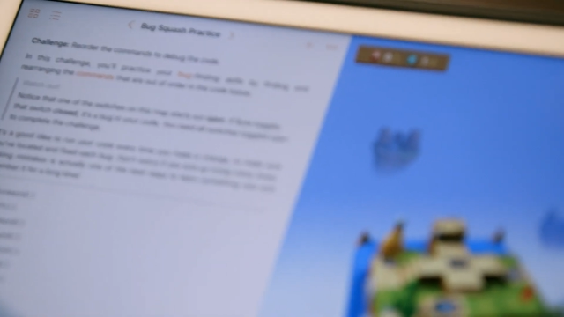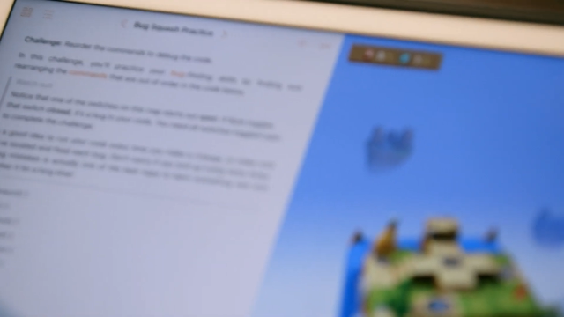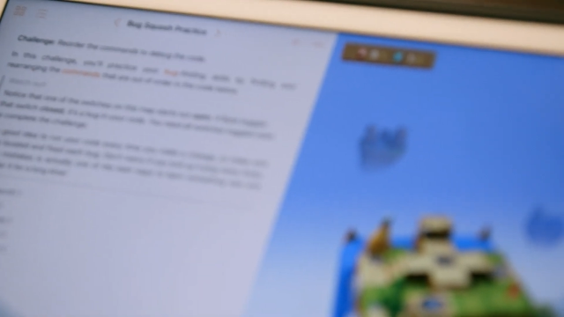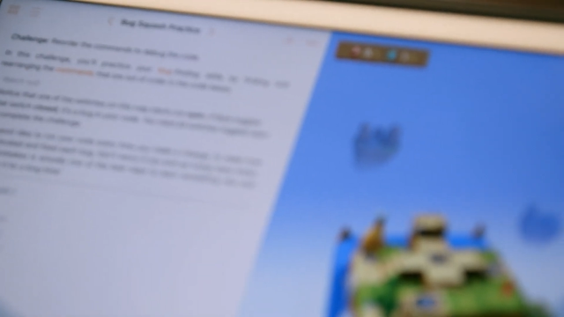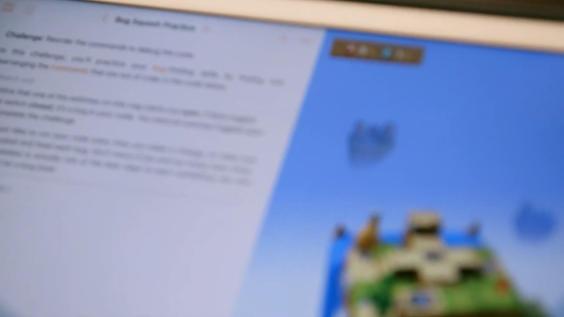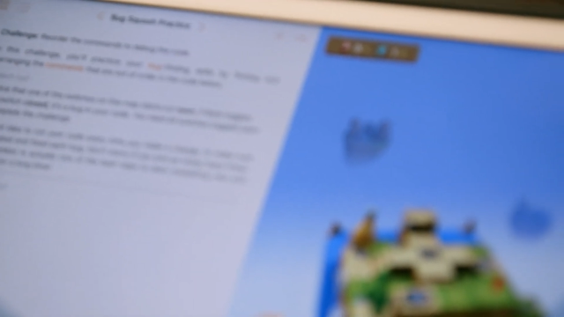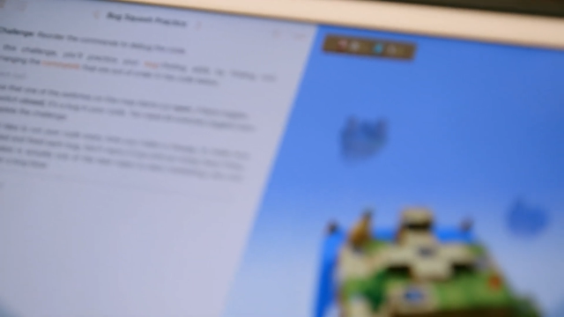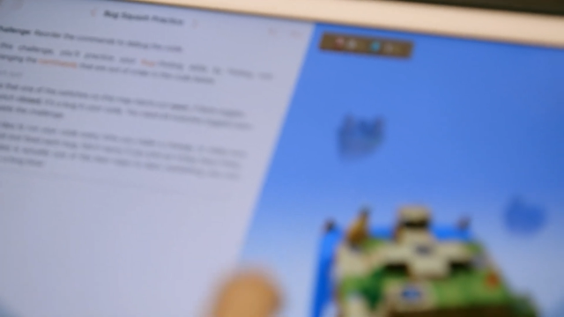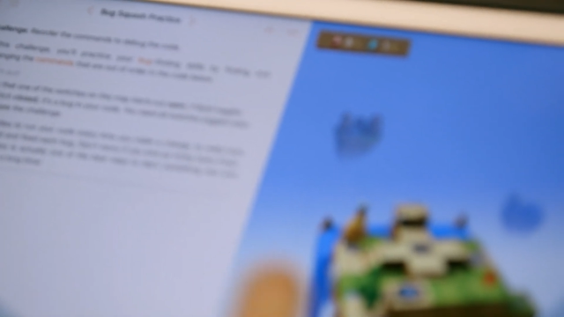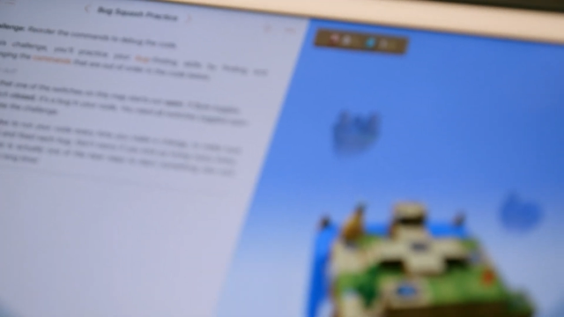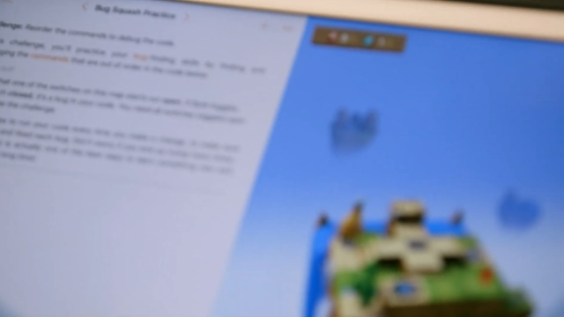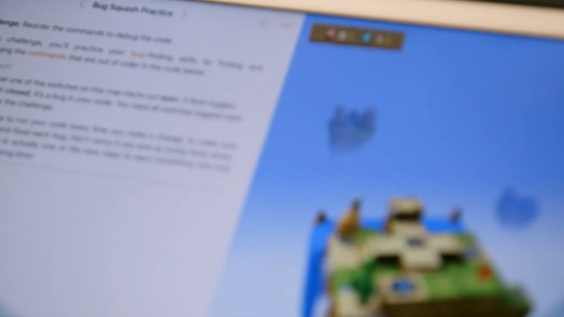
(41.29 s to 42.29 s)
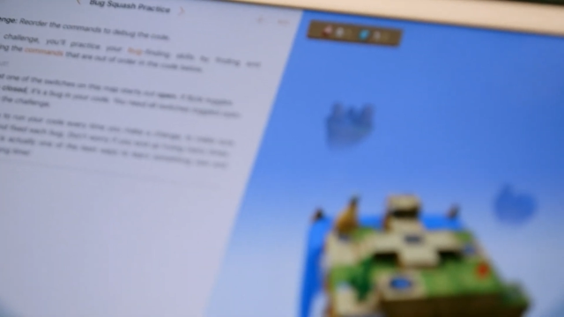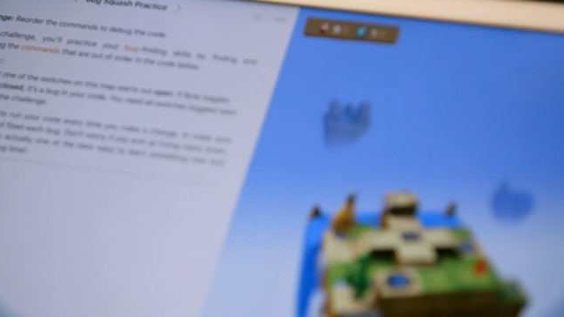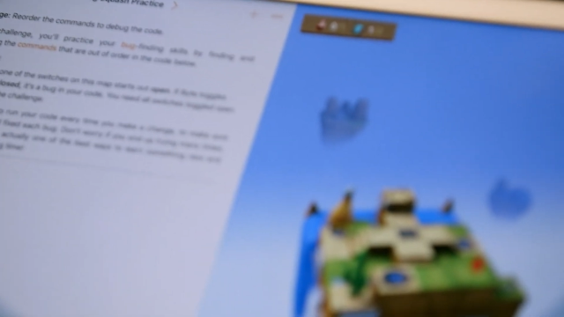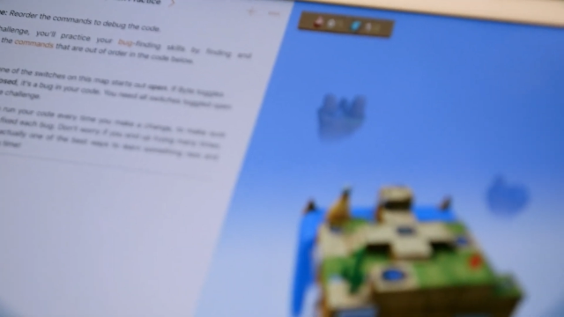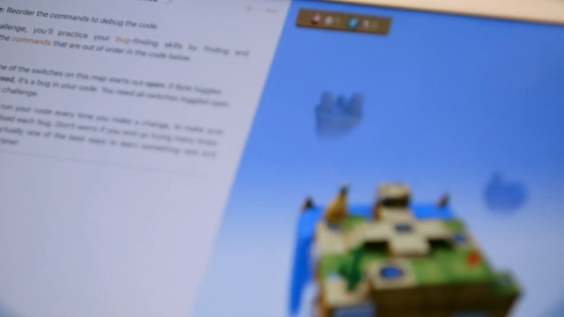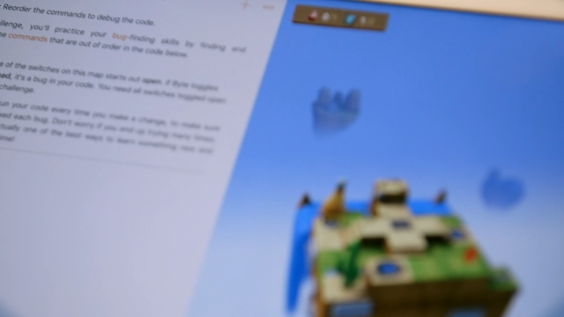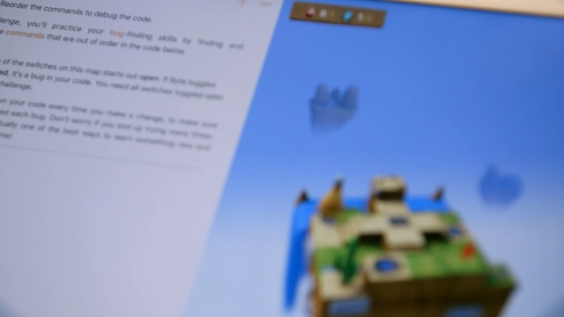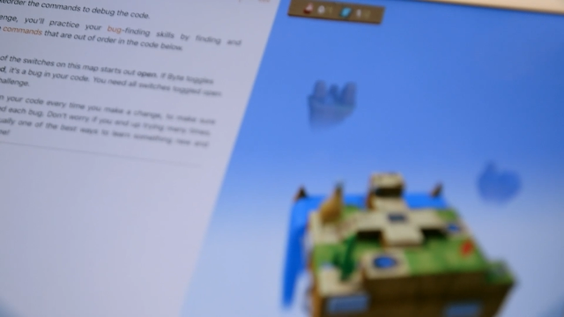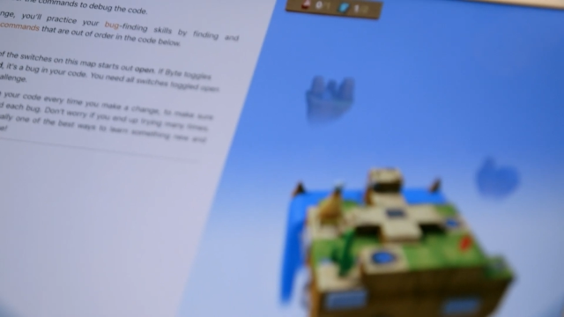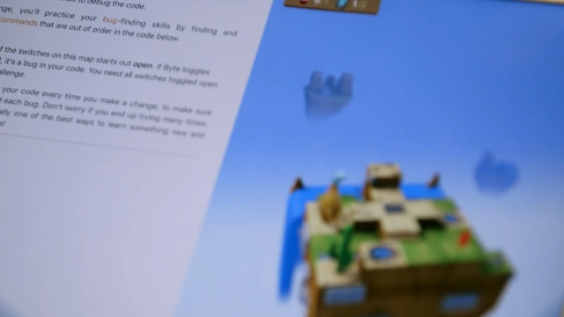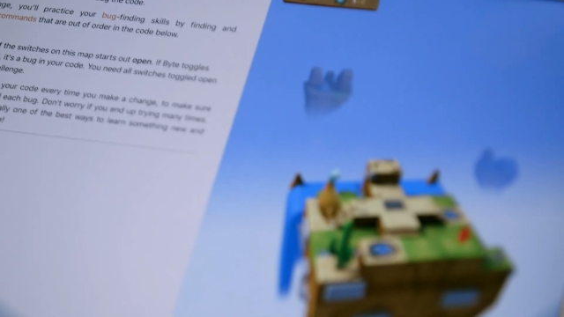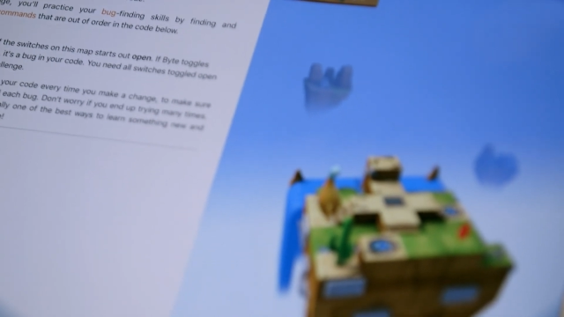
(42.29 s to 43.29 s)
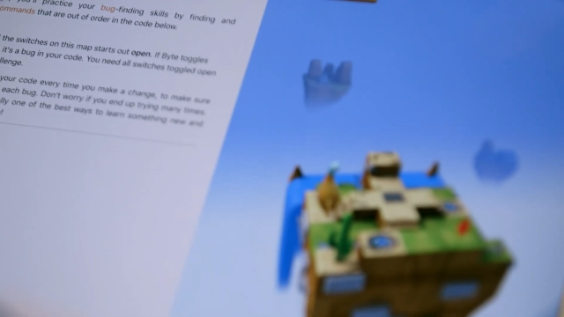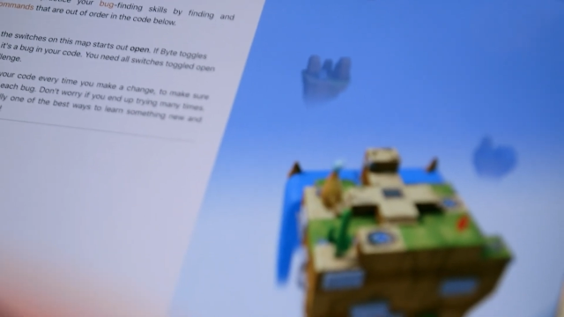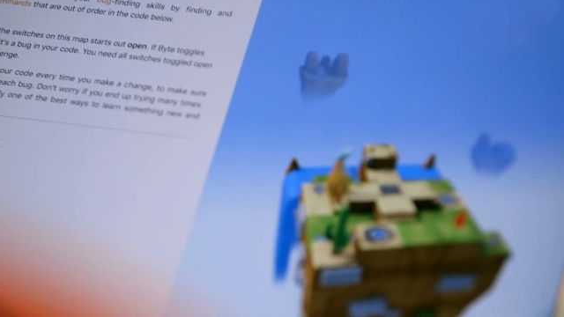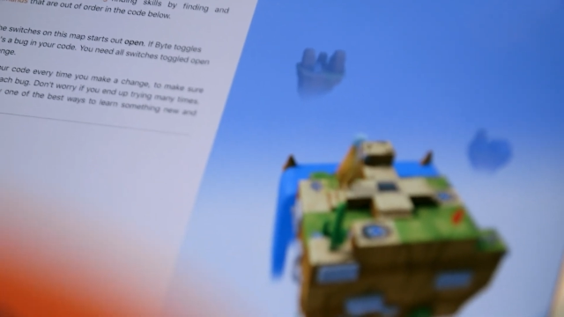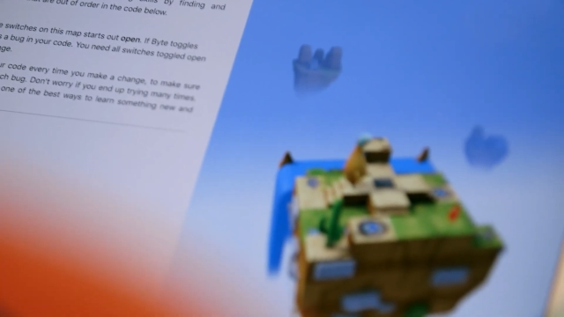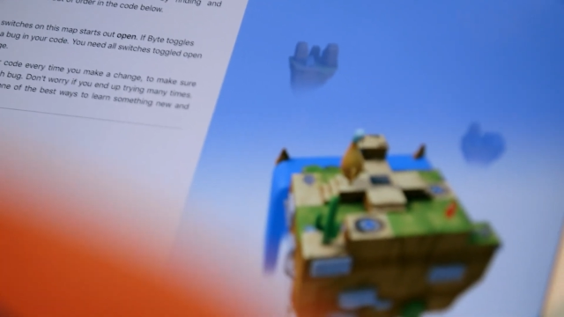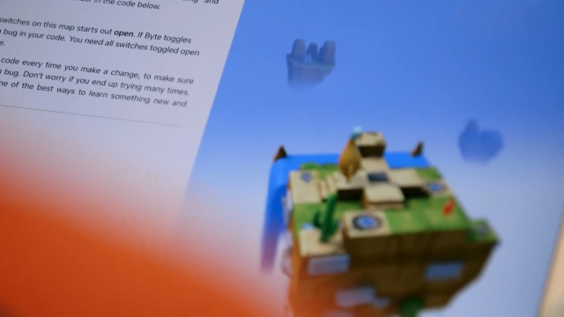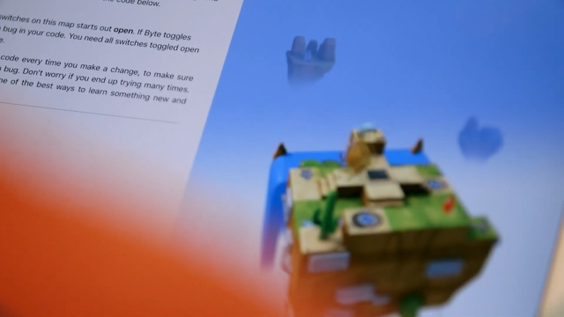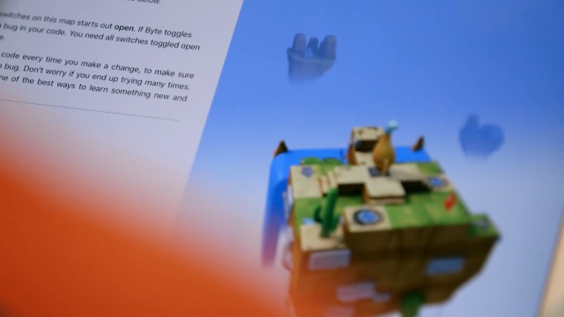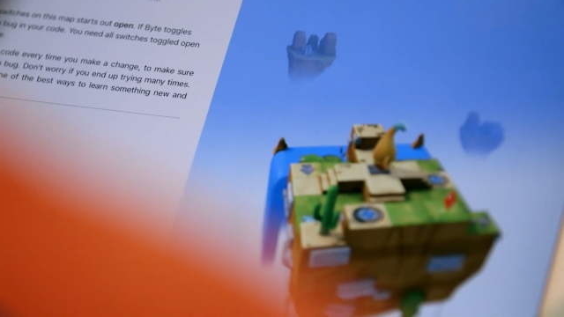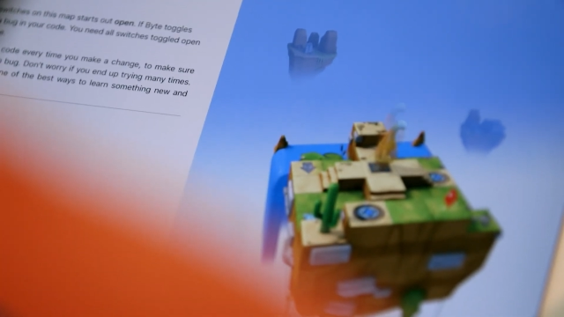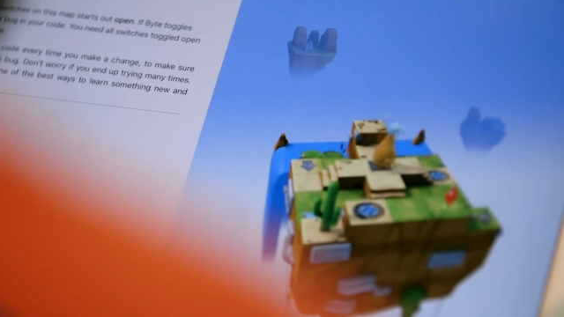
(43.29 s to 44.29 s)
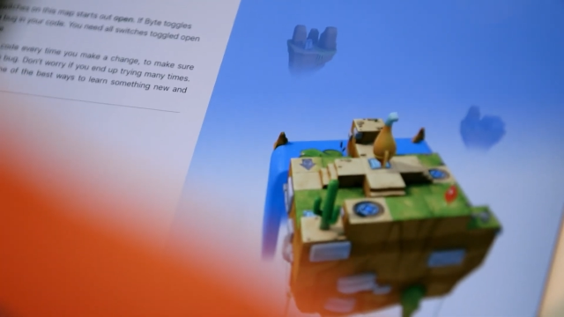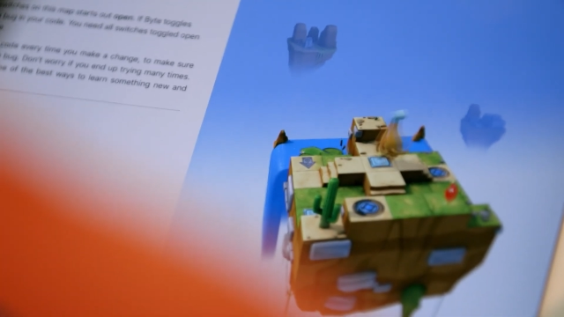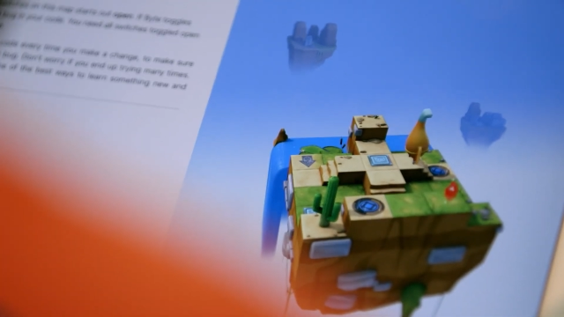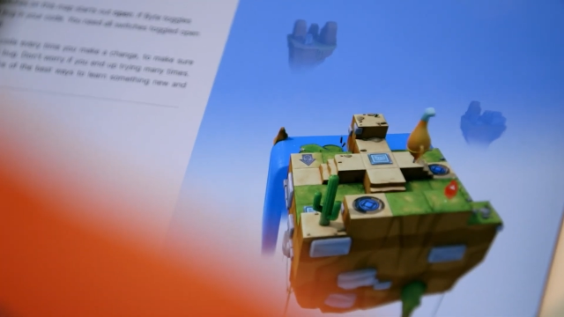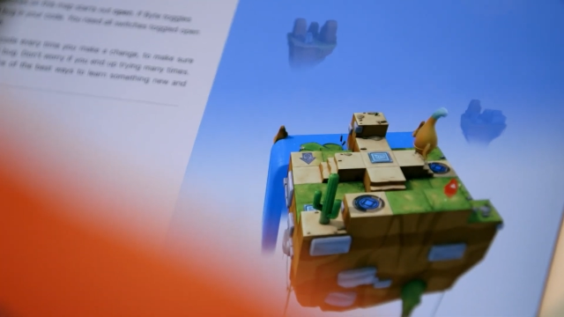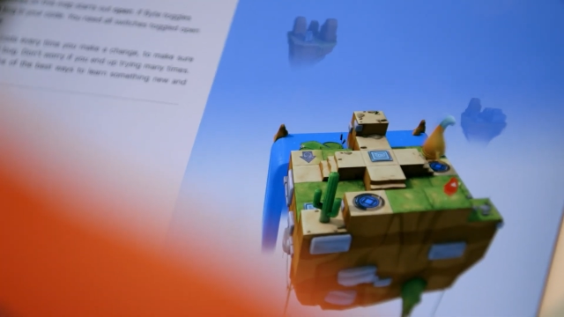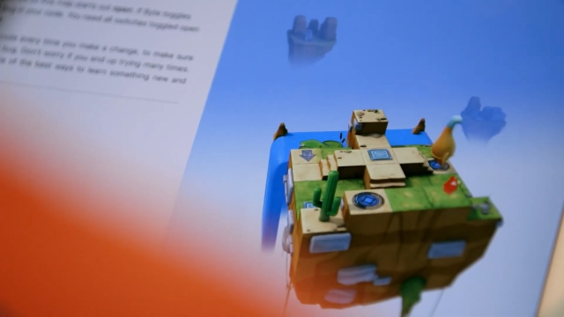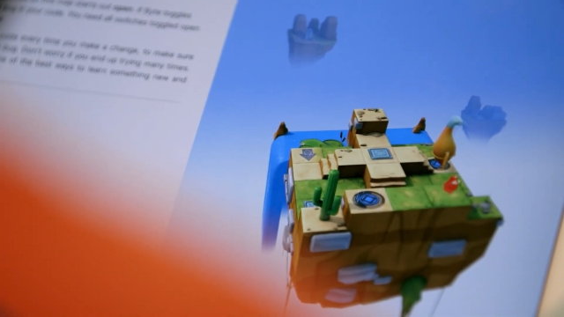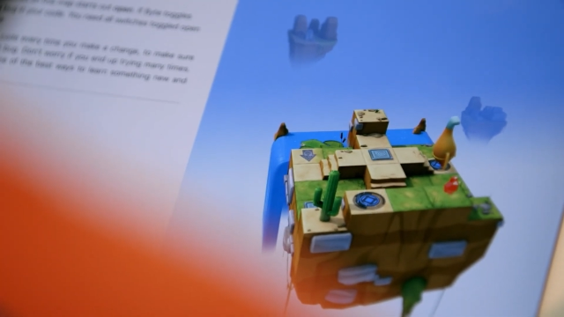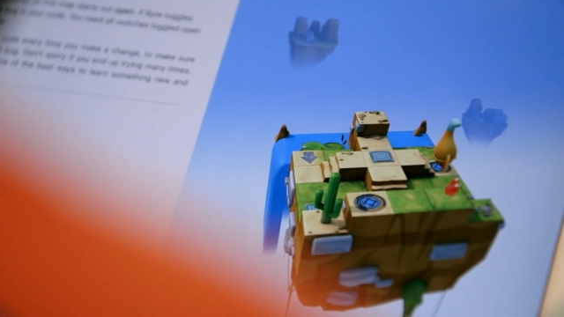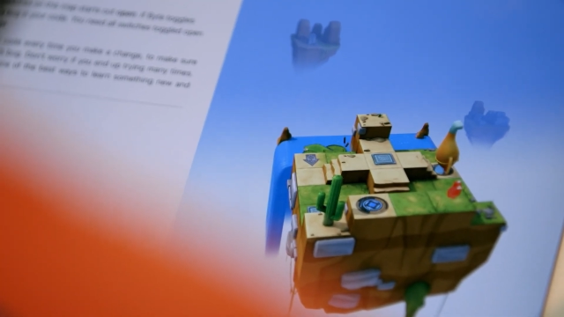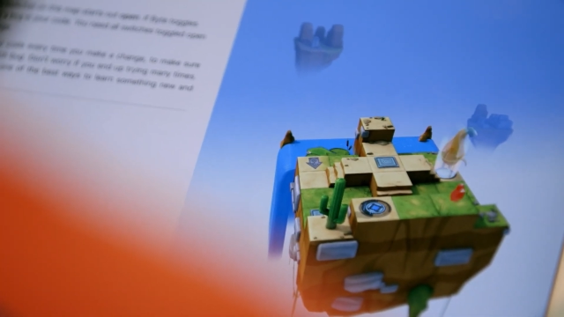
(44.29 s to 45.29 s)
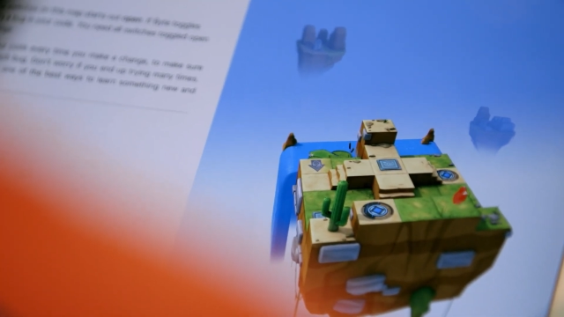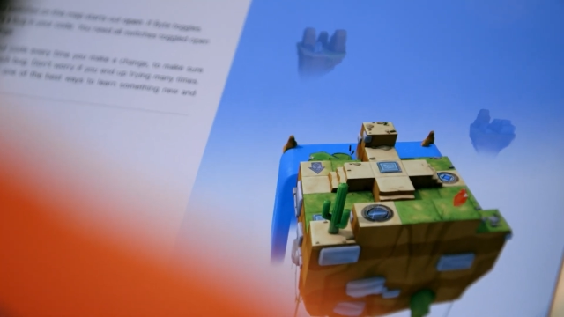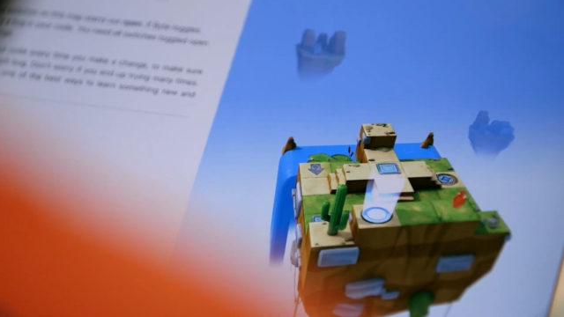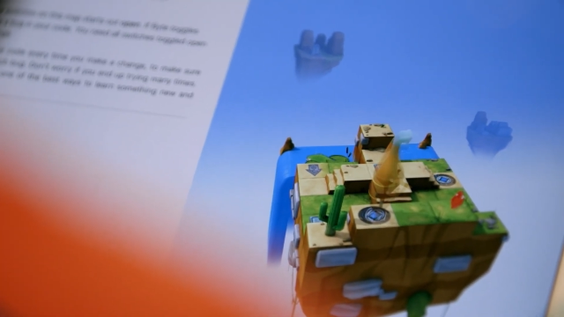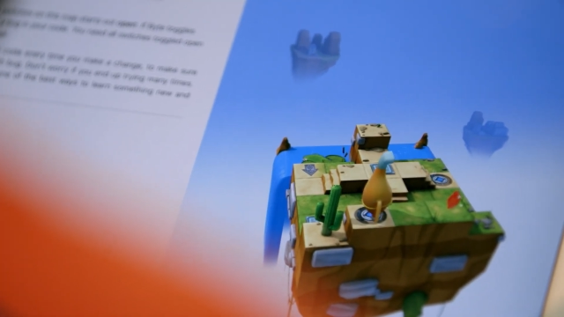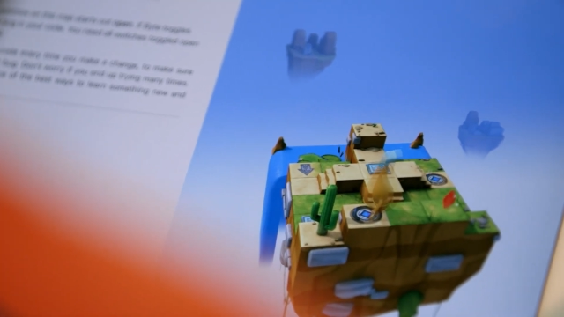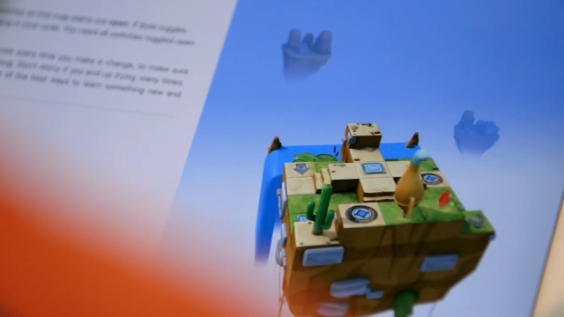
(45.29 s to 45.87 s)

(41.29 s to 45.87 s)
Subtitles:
(no speaker visible)